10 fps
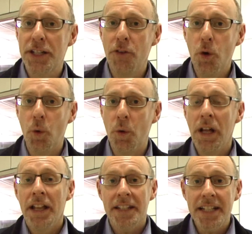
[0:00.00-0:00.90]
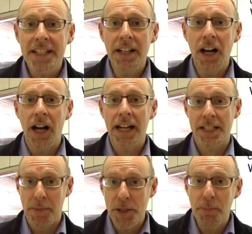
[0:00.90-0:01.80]
of all, the star has the
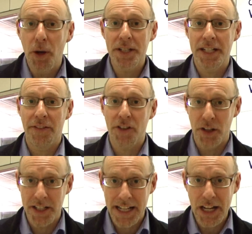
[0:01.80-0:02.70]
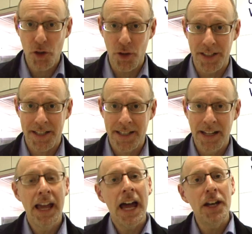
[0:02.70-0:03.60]
most positive connotations.
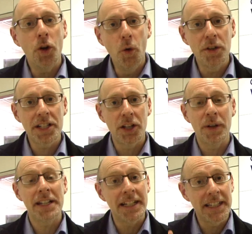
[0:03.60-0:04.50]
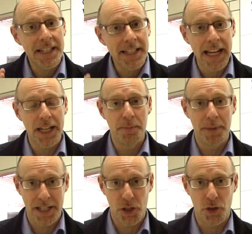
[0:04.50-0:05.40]
And also, it's in the second
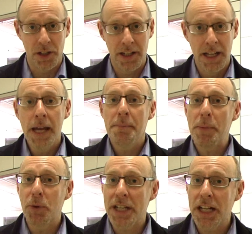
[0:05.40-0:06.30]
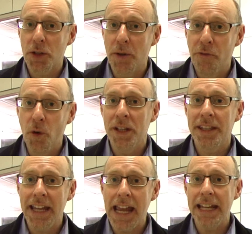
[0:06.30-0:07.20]
position. People tend to avoid
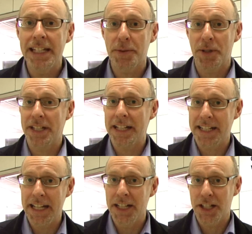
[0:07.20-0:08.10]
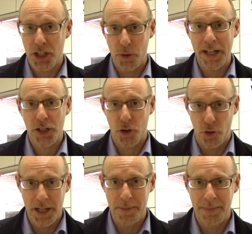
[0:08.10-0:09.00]
the ends because they're seen as too
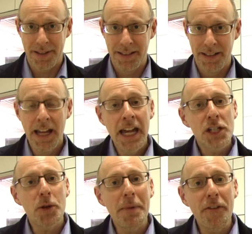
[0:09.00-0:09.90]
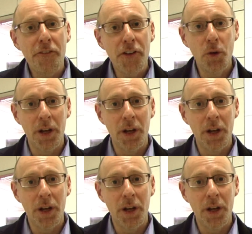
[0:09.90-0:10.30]
extreme. So it may feel